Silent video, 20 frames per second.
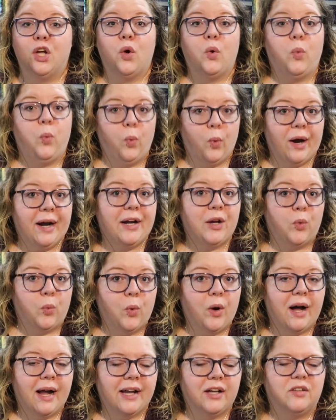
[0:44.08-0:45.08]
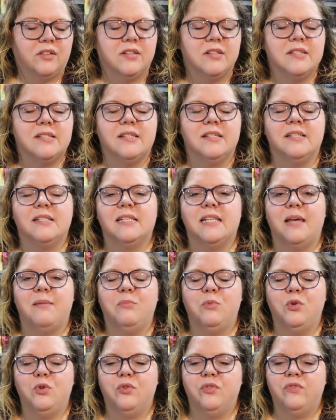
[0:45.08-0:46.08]
quite a while since they
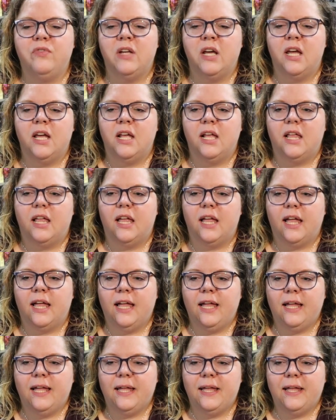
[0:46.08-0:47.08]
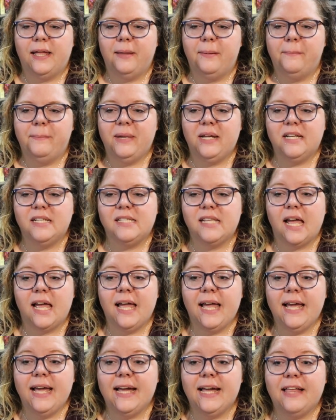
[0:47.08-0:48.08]
moved um, because
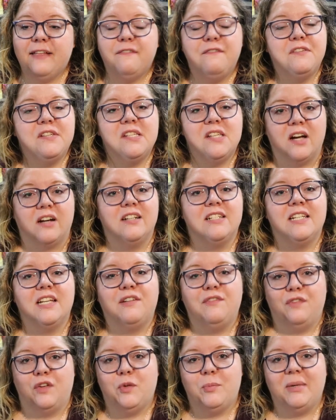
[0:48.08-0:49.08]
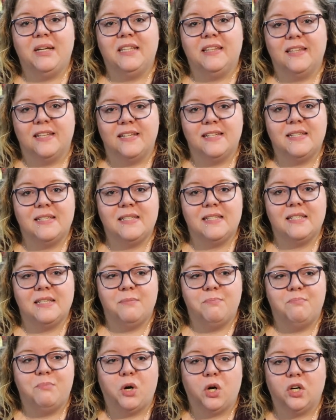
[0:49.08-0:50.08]
I have sucked at filming
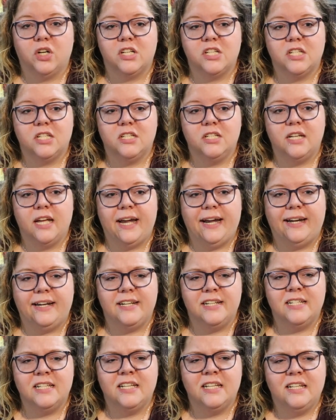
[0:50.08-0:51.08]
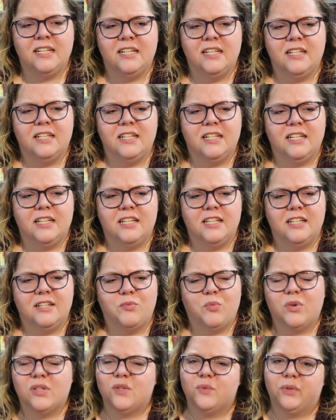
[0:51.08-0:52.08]
this part and
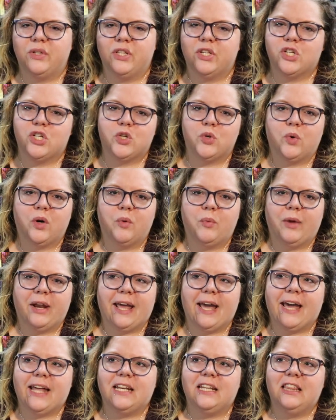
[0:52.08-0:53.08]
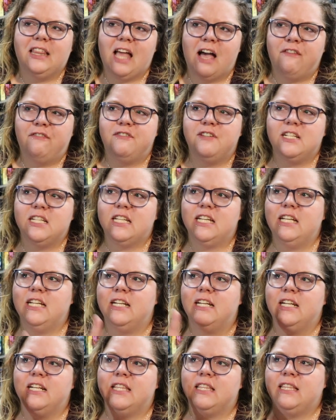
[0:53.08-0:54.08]
wasn't really sure what I had left
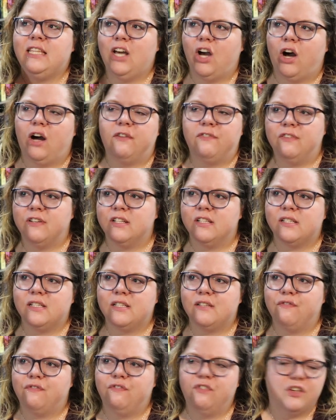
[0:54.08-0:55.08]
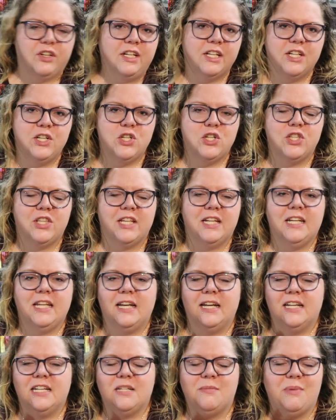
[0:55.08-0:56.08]
in the office footage that
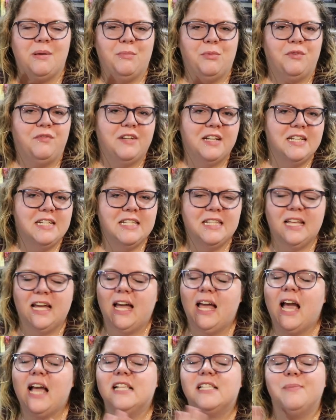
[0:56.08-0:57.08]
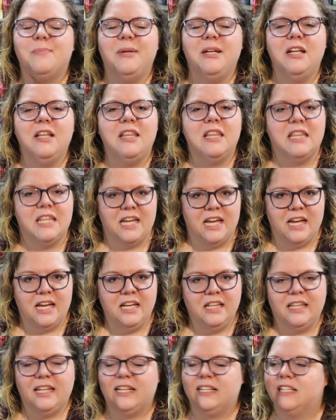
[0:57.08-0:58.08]
needed to be moved into. The, it's been a
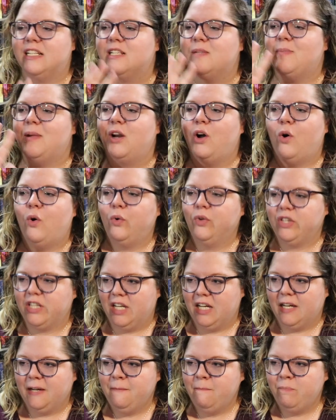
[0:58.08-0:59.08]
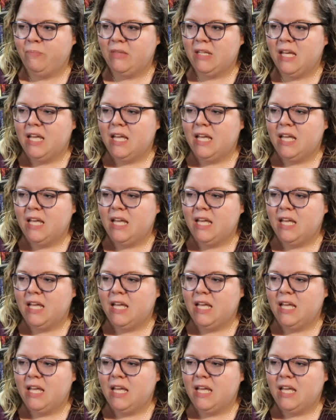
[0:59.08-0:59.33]
thing, like it's been a whole thing.